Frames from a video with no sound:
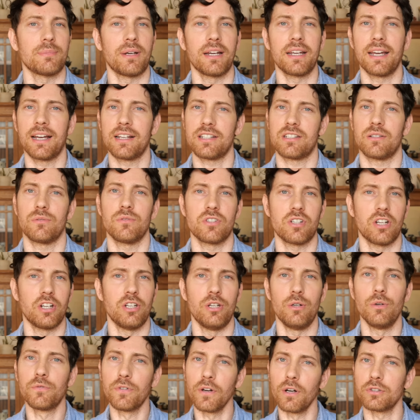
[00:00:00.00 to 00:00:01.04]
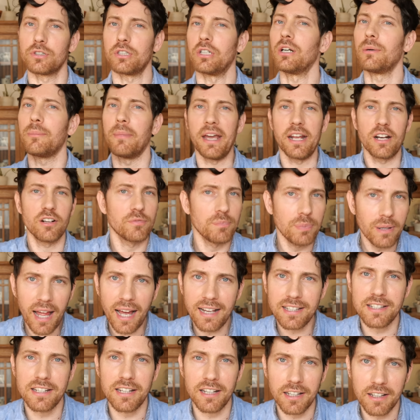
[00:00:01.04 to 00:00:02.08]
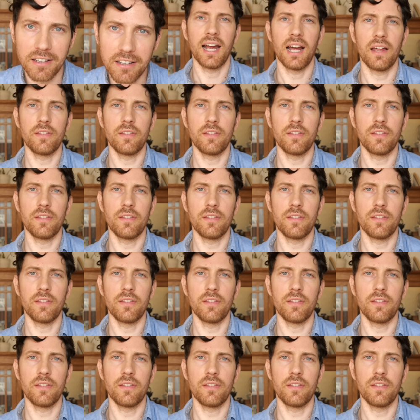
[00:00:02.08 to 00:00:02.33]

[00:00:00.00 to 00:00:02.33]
My guess, it was a new filter made of plastic.